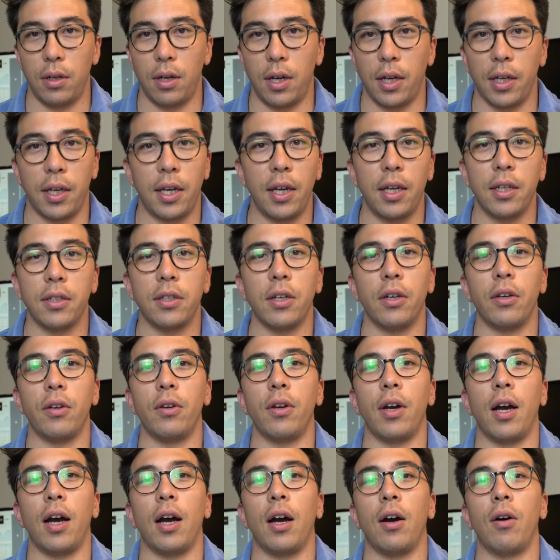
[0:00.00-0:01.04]
I can't tell
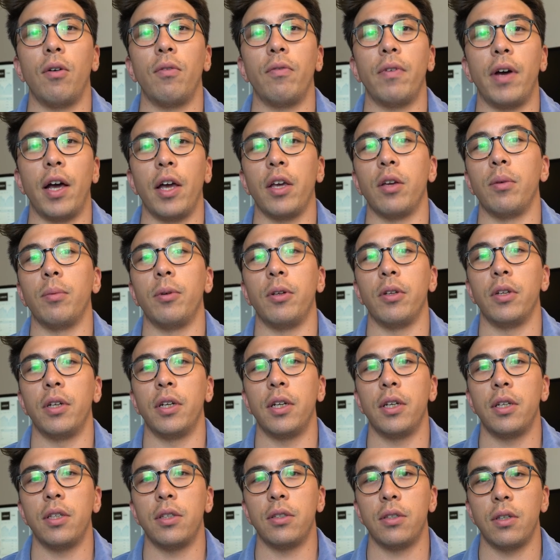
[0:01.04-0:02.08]
you how valuable it
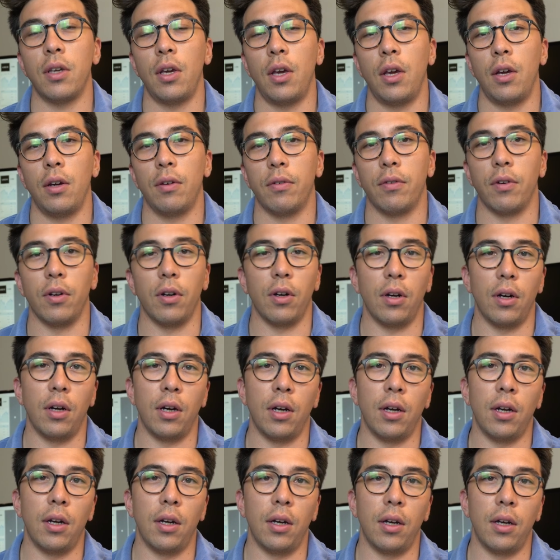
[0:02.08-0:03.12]
is for
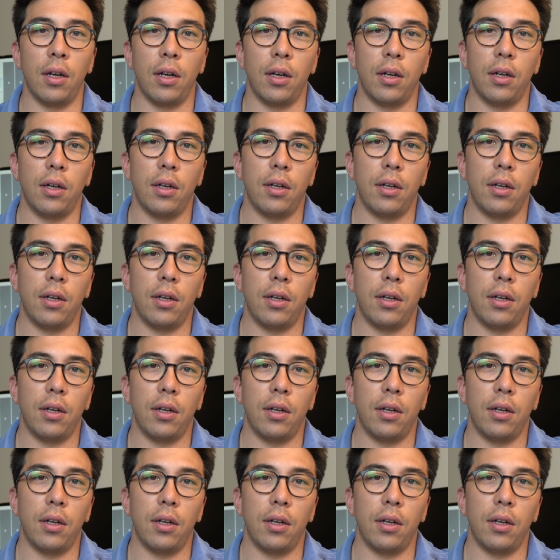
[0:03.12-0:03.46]
a